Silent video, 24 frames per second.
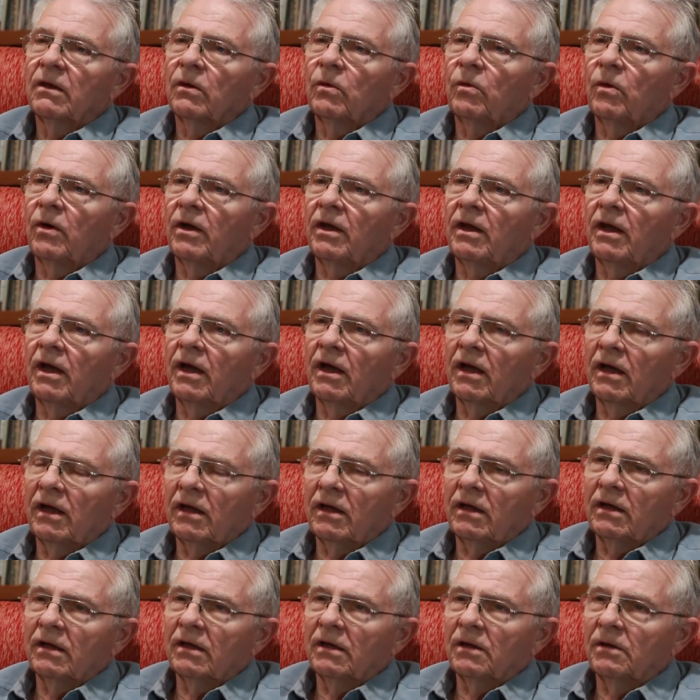when
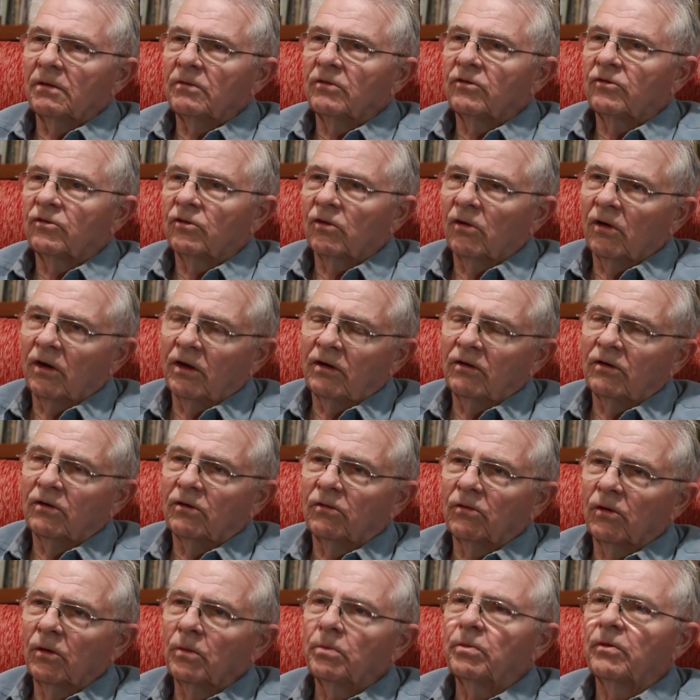I joined a
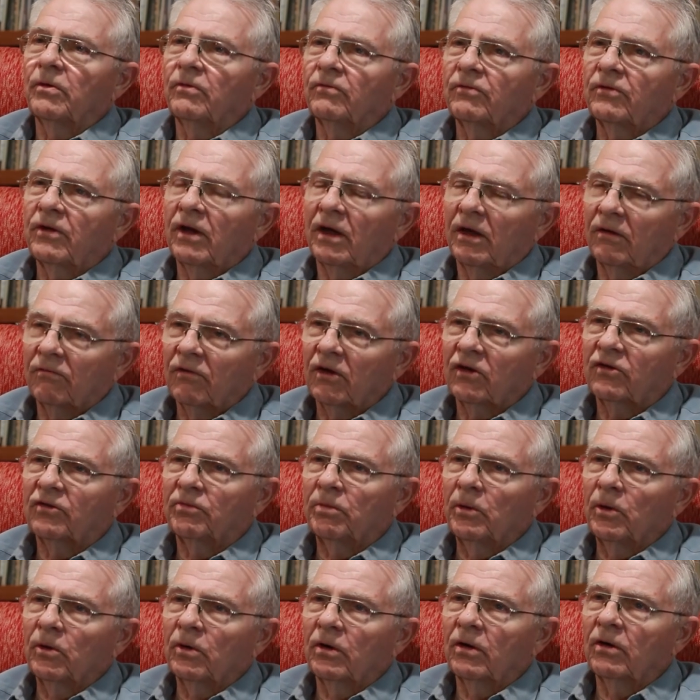group of cave
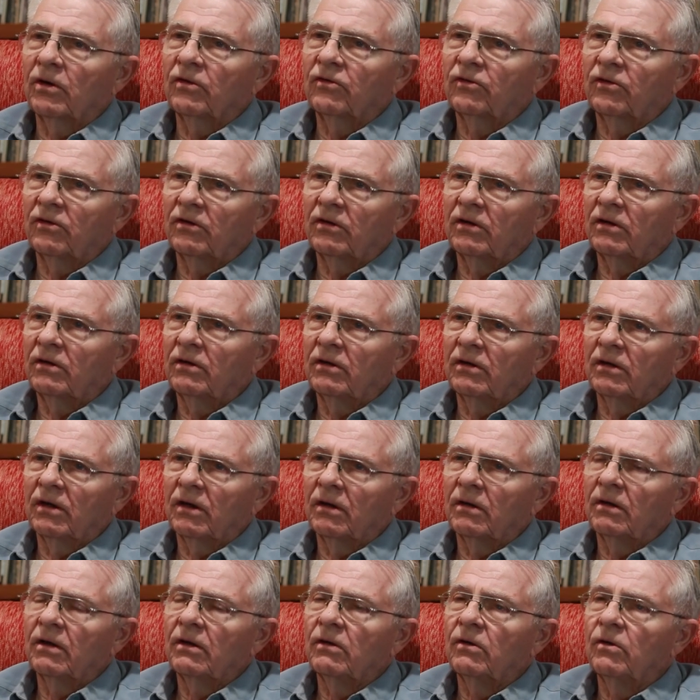explorers
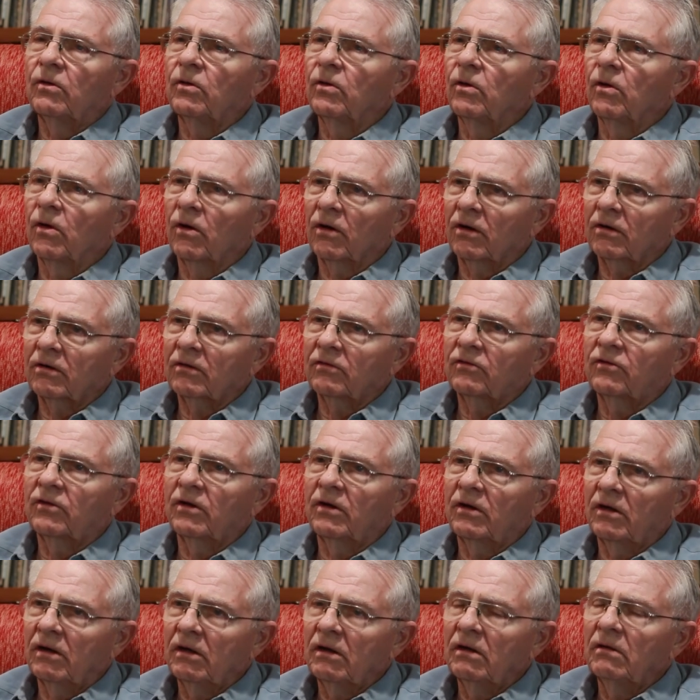in New York
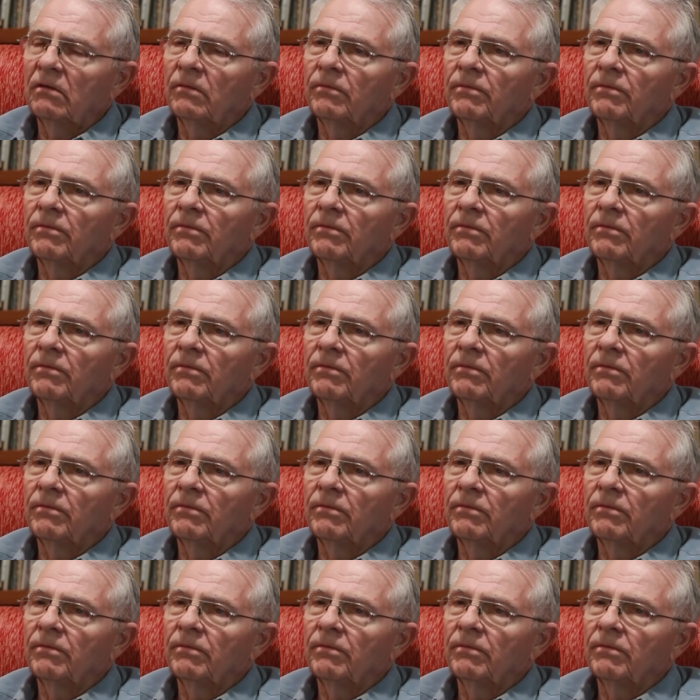City